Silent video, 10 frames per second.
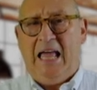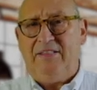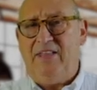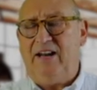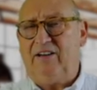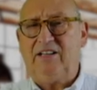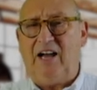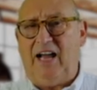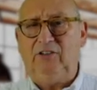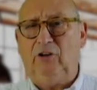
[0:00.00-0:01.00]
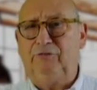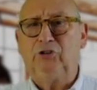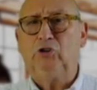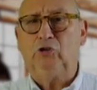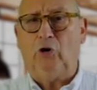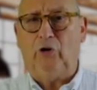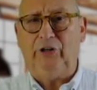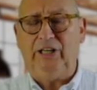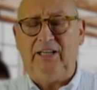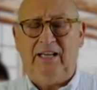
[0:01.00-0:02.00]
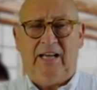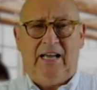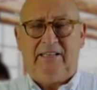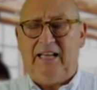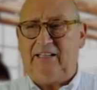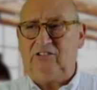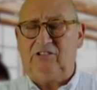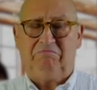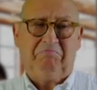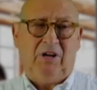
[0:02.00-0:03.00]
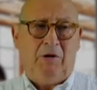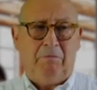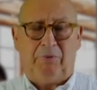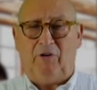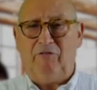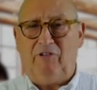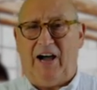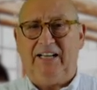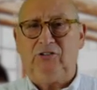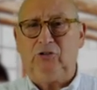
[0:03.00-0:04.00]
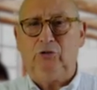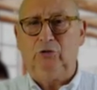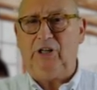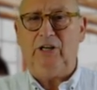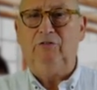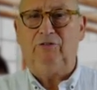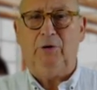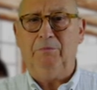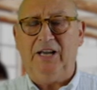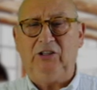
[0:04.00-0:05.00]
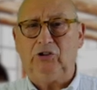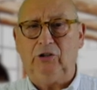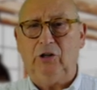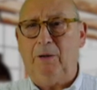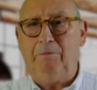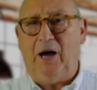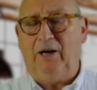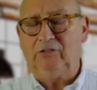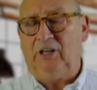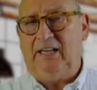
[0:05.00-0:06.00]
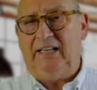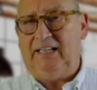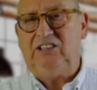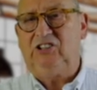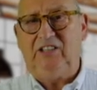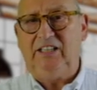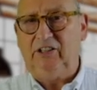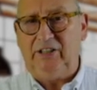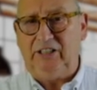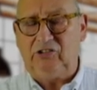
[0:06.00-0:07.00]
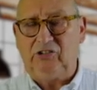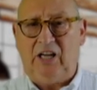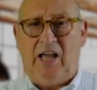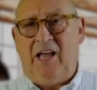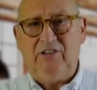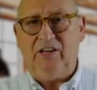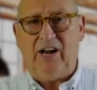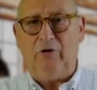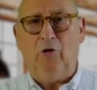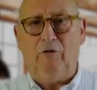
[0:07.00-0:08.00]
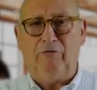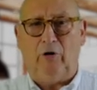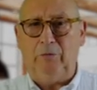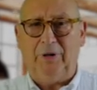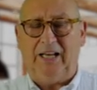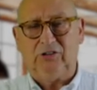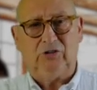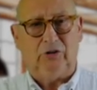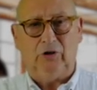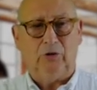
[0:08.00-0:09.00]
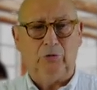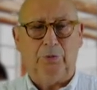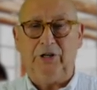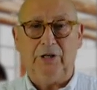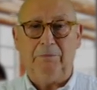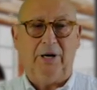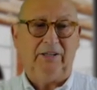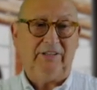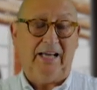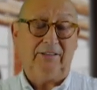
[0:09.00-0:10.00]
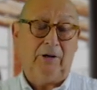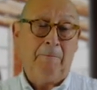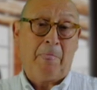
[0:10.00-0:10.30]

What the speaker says: They're a kind of story that provides you the information about his theories. There are no formulas, so don't worry about that.